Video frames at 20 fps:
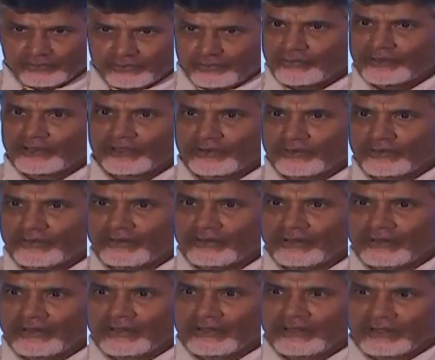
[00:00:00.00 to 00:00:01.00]
tomorrow
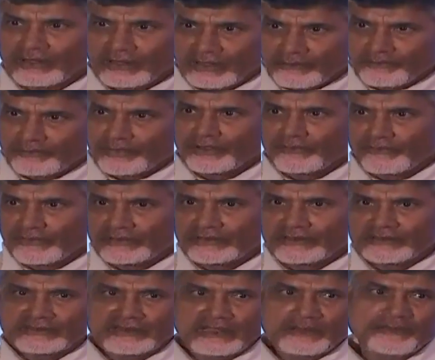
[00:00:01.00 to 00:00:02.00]
compete with
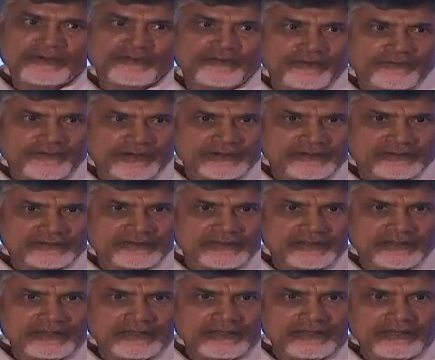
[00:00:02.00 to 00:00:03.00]
this type of awards.
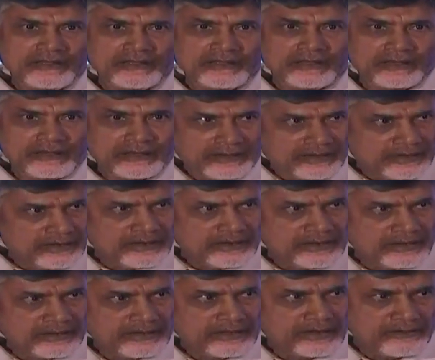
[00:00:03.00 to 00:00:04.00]
Again
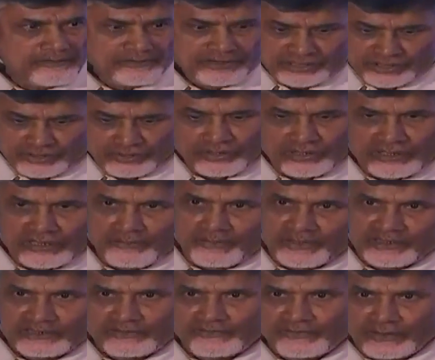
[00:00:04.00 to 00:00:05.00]
and again, I wish all the
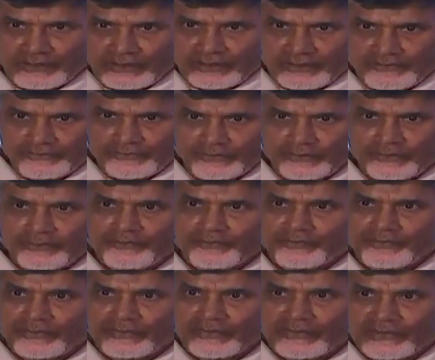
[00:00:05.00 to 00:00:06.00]
best for all of you.
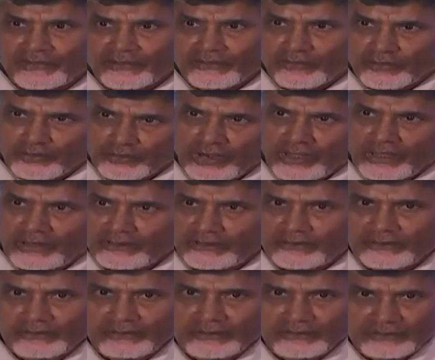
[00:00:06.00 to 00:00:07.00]
Good luck.
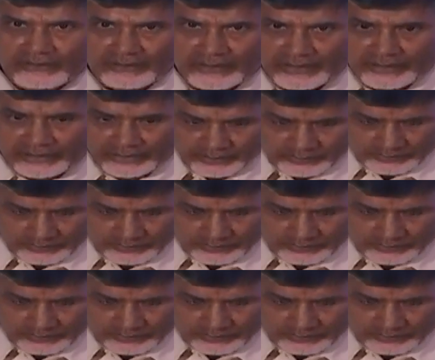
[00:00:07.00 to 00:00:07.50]
Thank